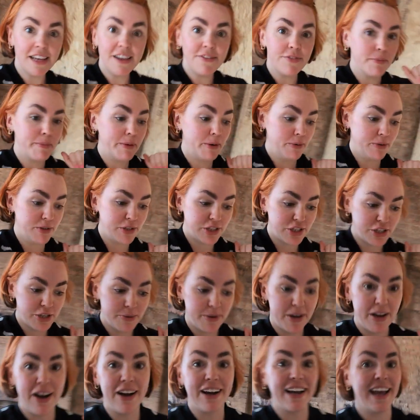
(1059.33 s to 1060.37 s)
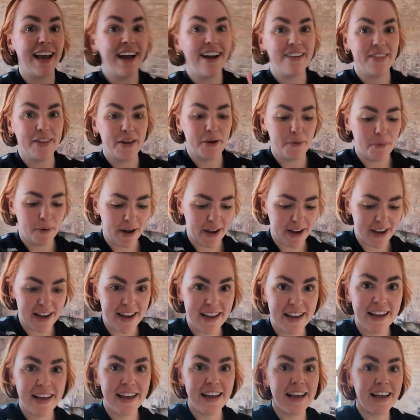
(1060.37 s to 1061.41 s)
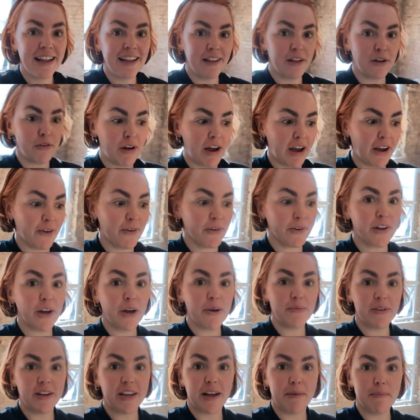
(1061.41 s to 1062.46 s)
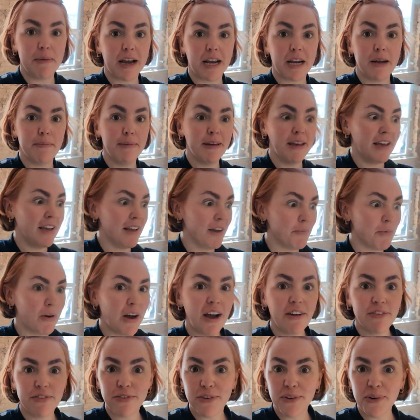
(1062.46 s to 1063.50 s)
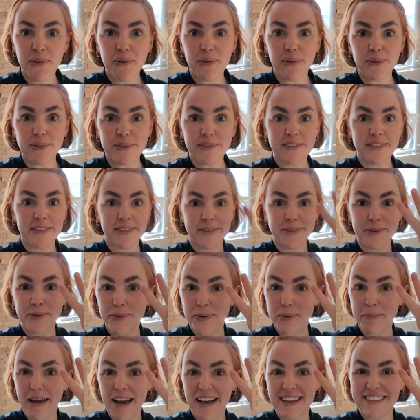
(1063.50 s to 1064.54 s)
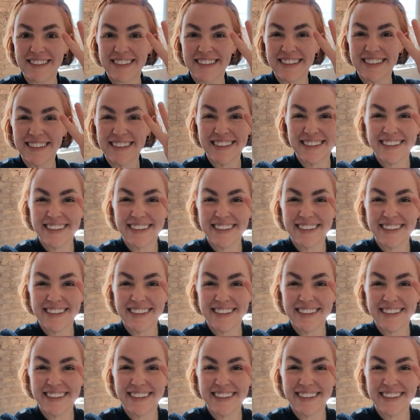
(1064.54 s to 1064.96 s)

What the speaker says: Leave the builders to it. I'll get out their way, let them crack on, hopefully come back in a bit and we'll have floors. All the best.